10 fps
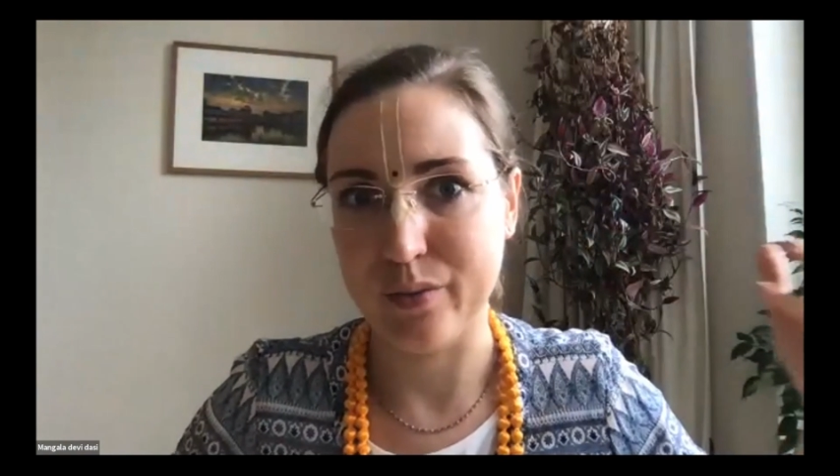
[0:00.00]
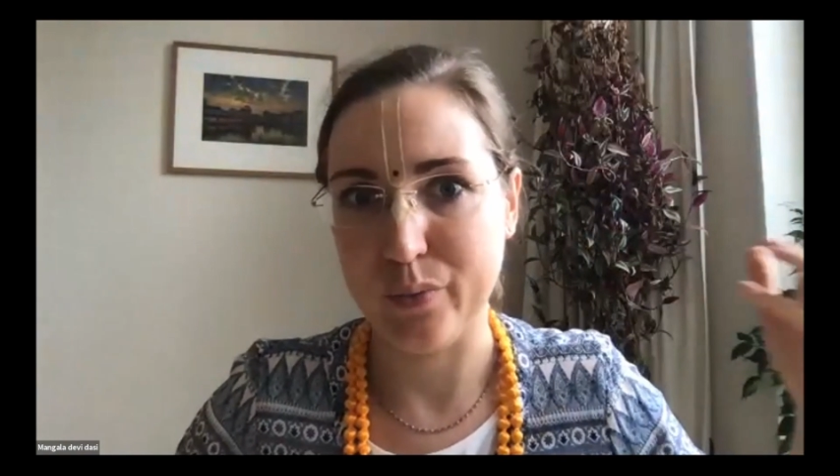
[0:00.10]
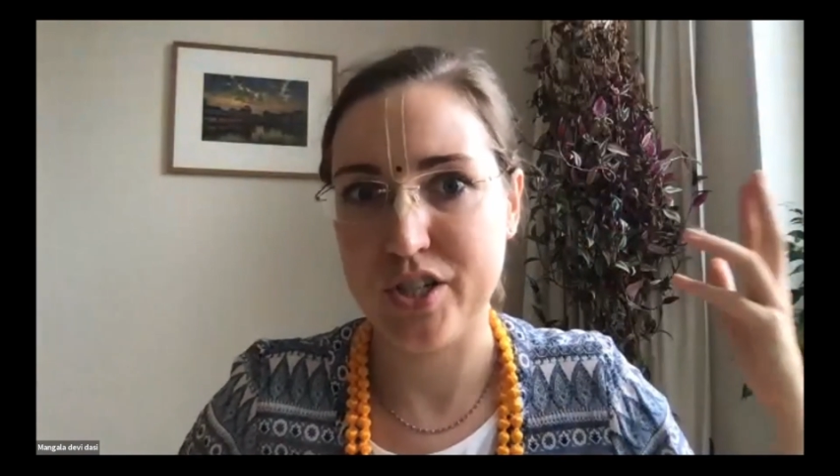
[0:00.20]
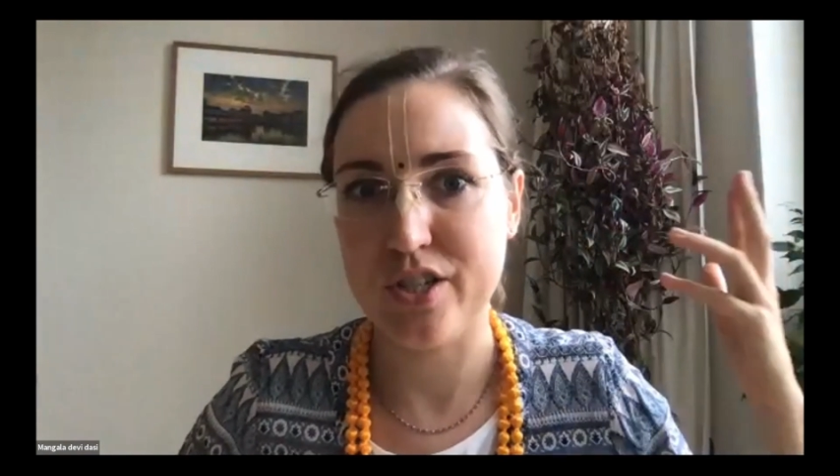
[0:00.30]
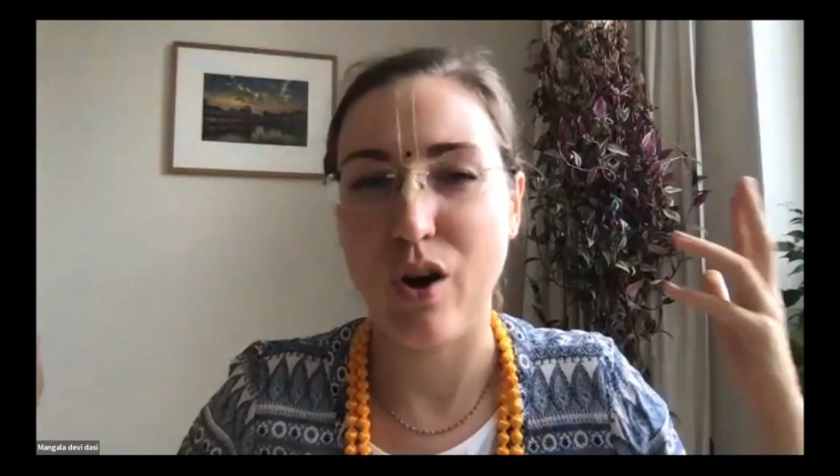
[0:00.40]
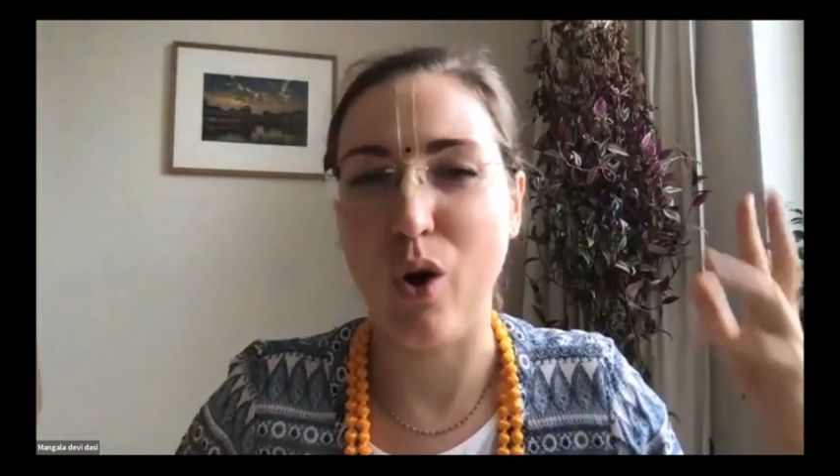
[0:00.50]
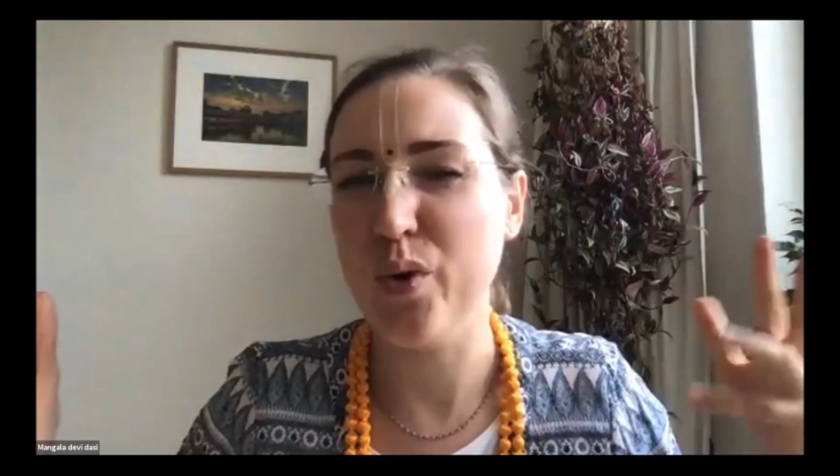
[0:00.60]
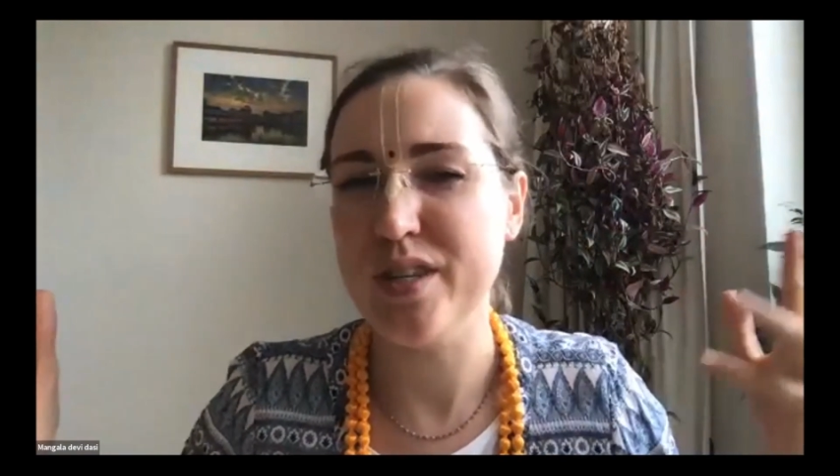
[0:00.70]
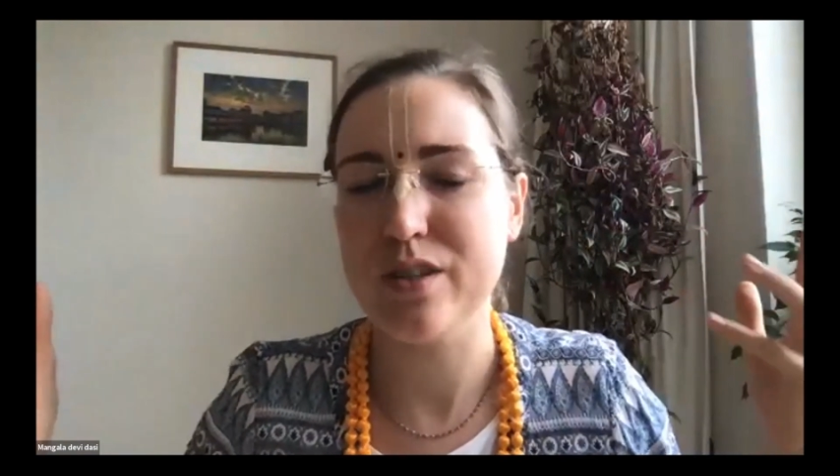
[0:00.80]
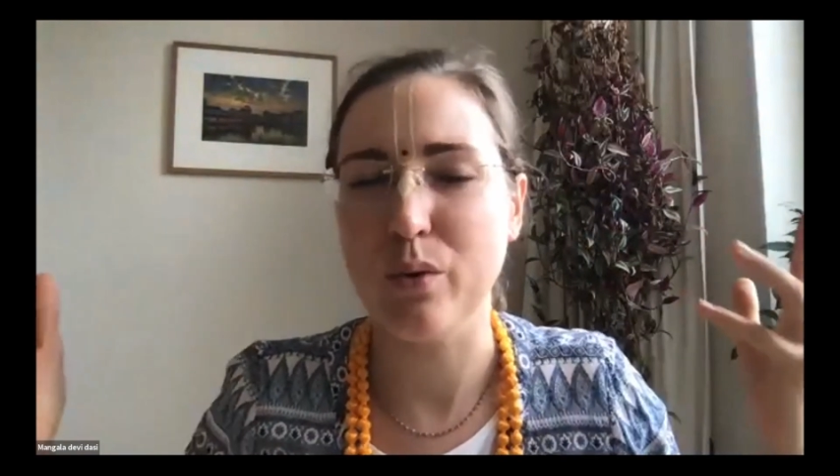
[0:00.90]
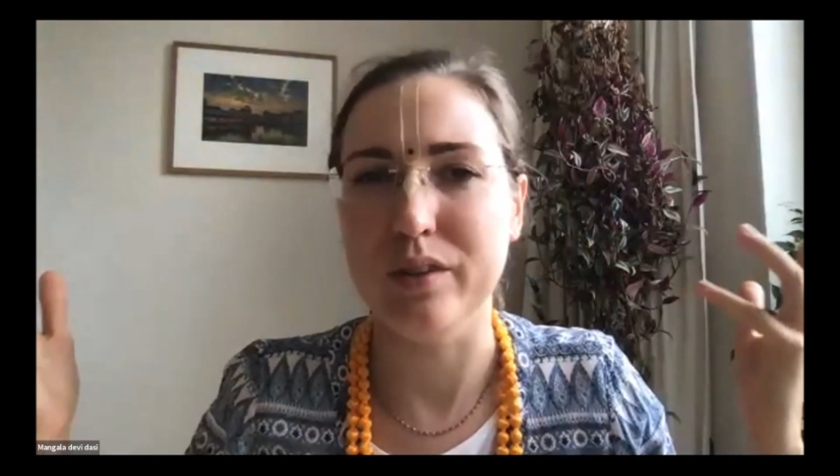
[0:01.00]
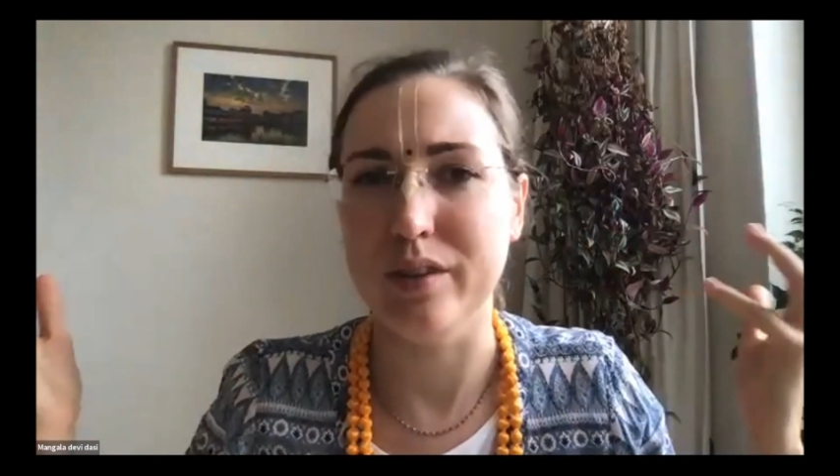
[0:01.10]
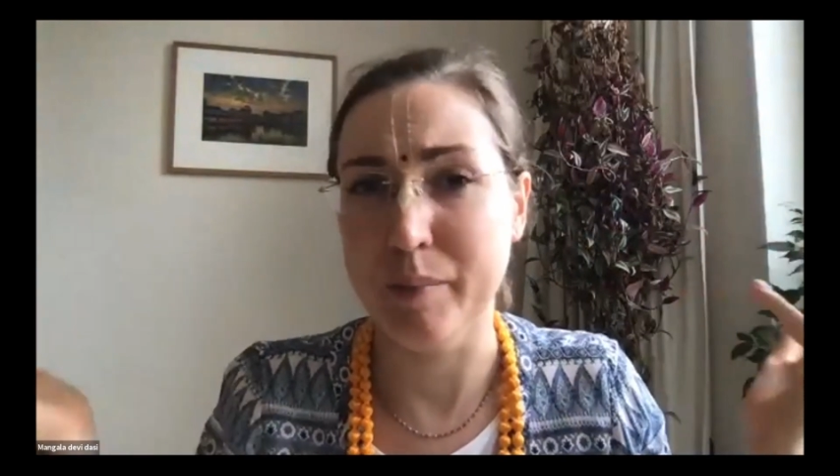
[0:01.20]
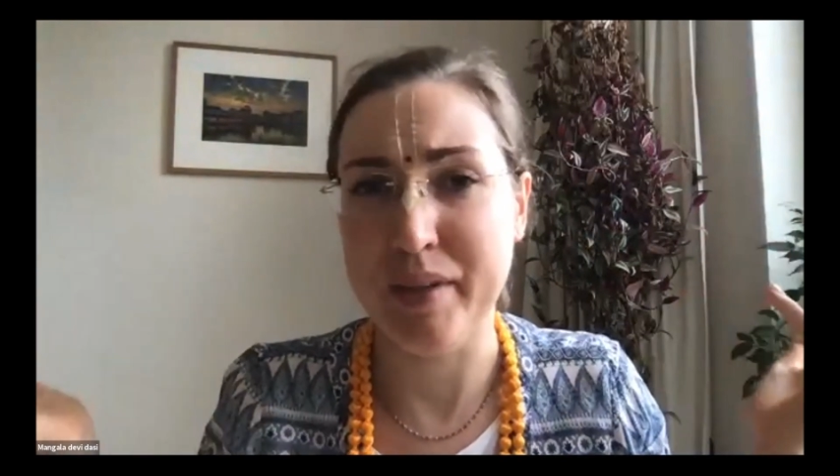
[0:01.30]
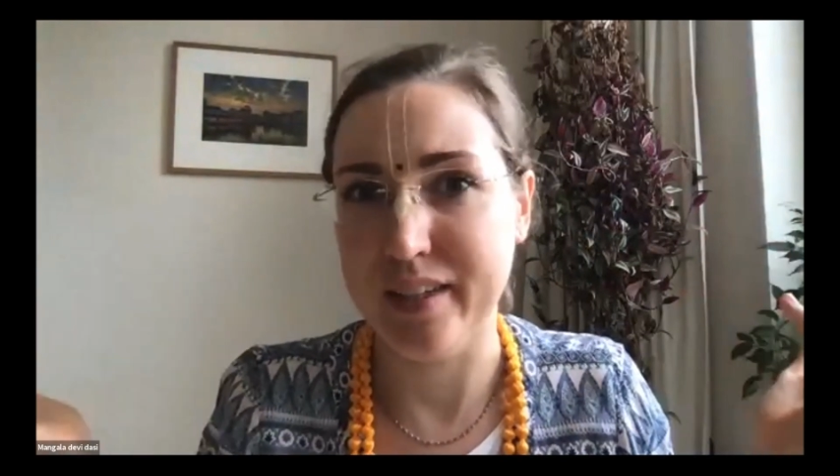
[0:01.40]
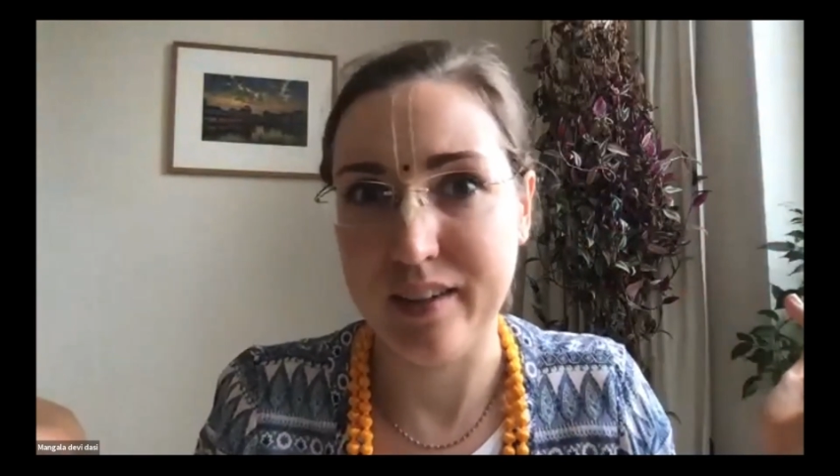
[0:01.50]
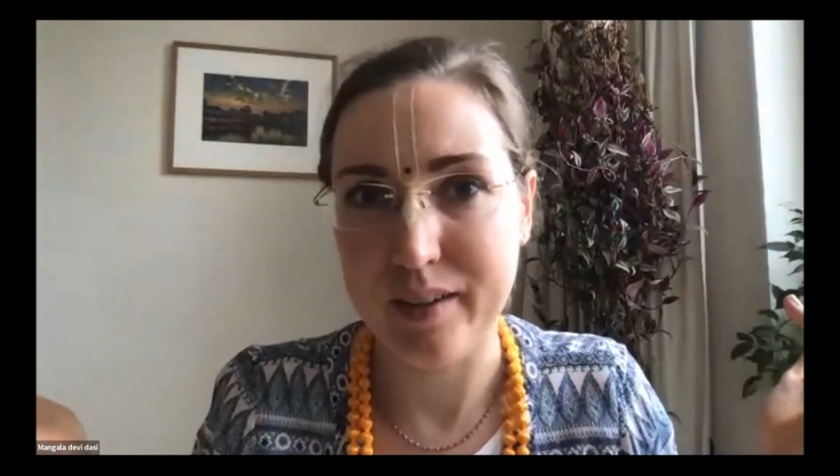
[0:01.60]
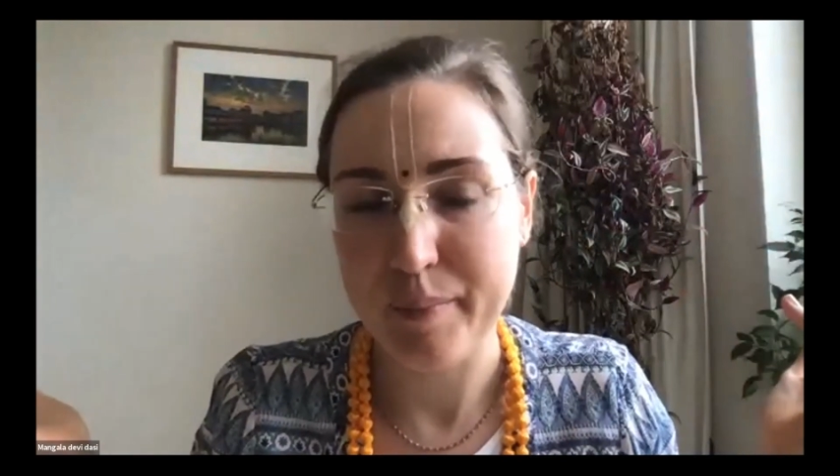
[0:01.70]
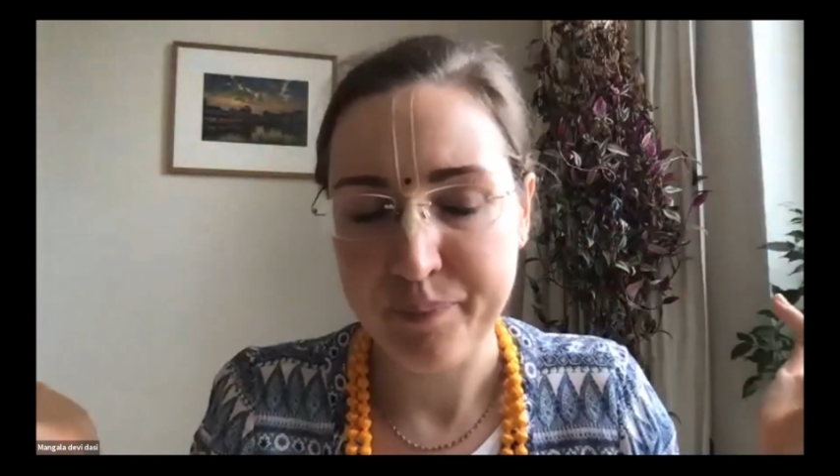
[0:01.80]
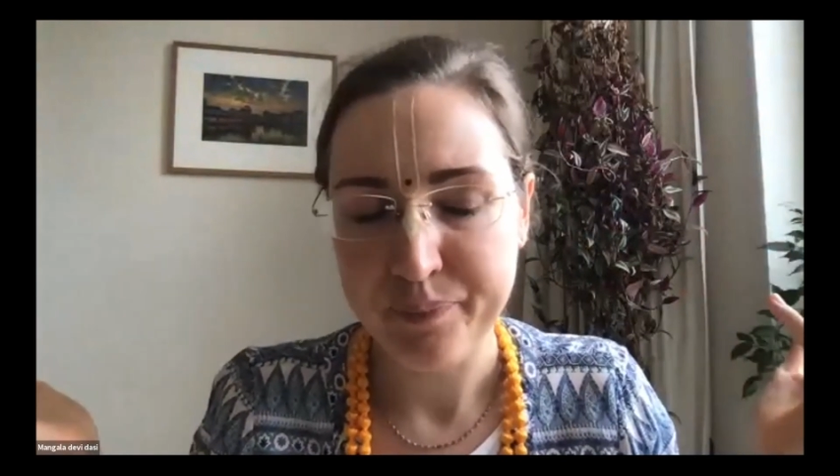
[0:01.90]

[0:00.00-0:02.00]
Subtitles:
which is always so limited.